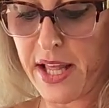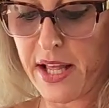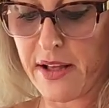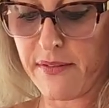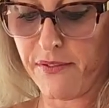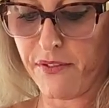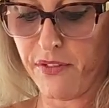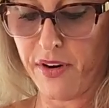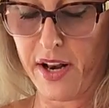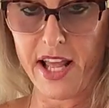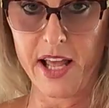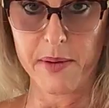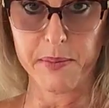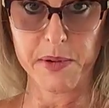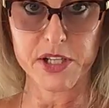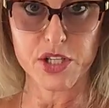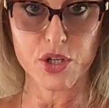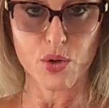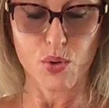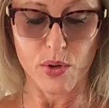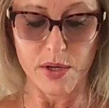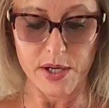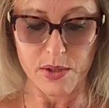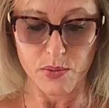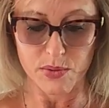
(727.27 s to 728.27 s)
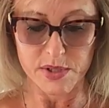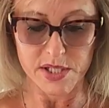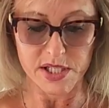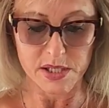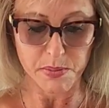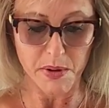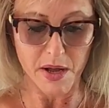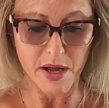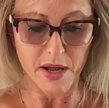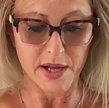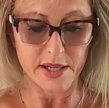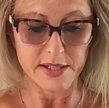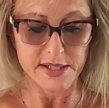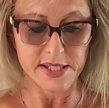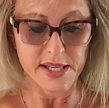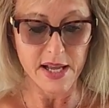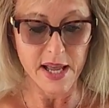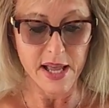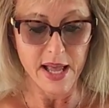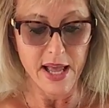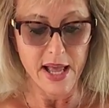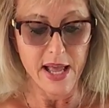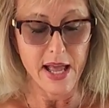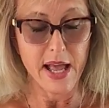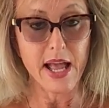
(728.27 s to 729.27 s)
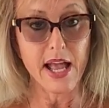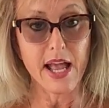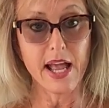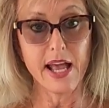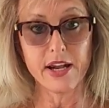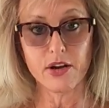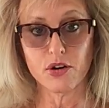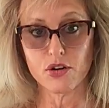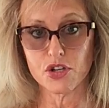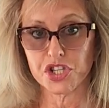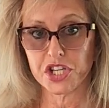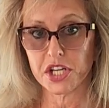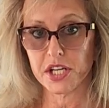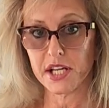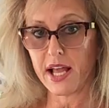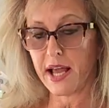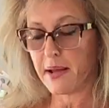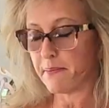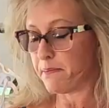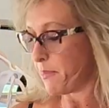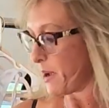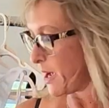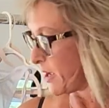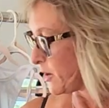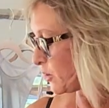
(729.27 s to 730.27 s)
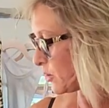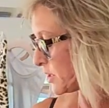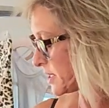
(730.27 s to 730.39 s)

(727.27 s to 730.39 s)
inflammatory response, energy, and better